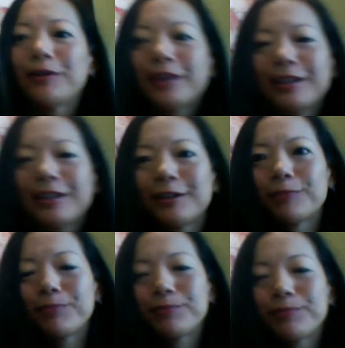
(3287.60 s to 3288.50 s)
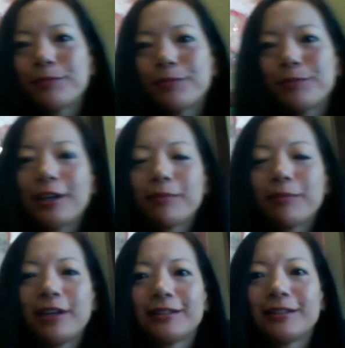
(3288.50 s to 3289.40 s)
got to go start picking up
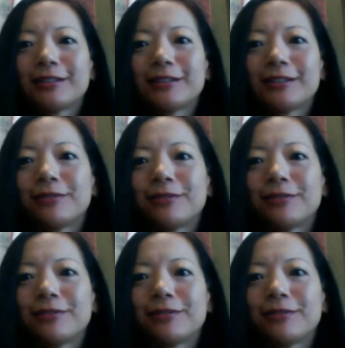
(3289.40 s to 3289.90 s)
kids and stuff.